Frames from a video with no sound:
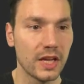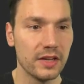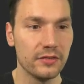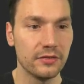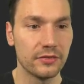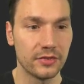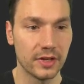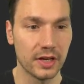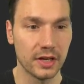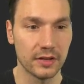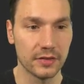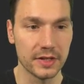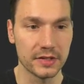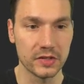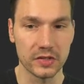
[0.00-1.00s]
if
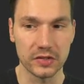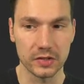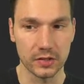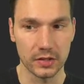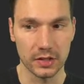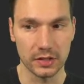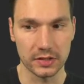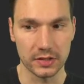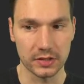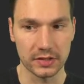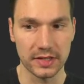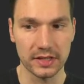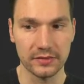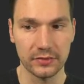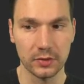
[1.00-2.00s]
this is
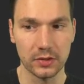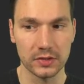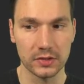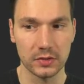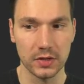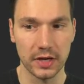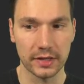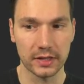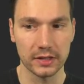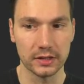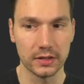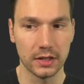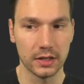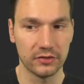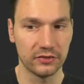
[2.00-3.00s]
successful, so I
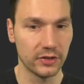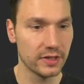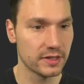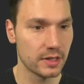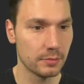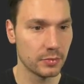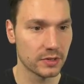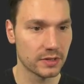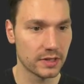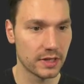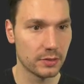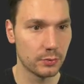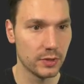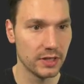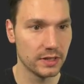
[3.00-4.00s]
can, for example,
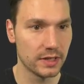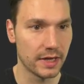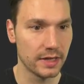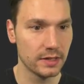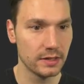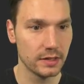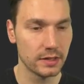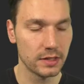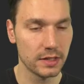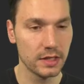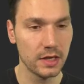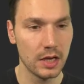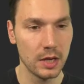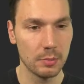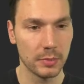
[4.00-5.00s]
say read the
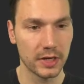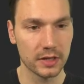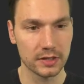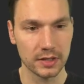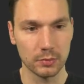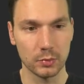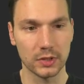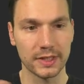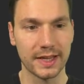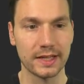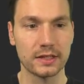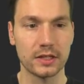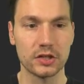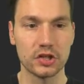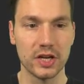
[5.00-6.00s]
entity, because it will
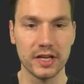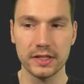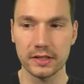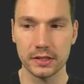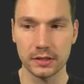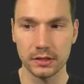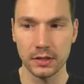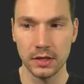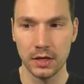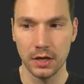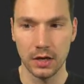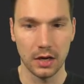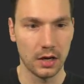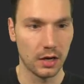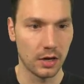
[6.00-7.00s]
get a JSON
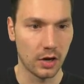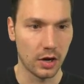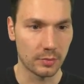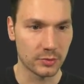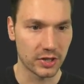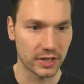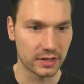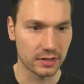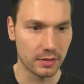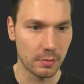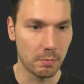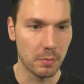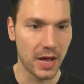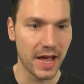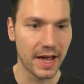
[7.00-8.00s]
object
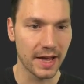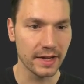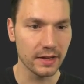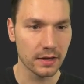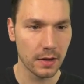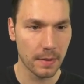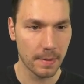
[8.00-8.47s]
back.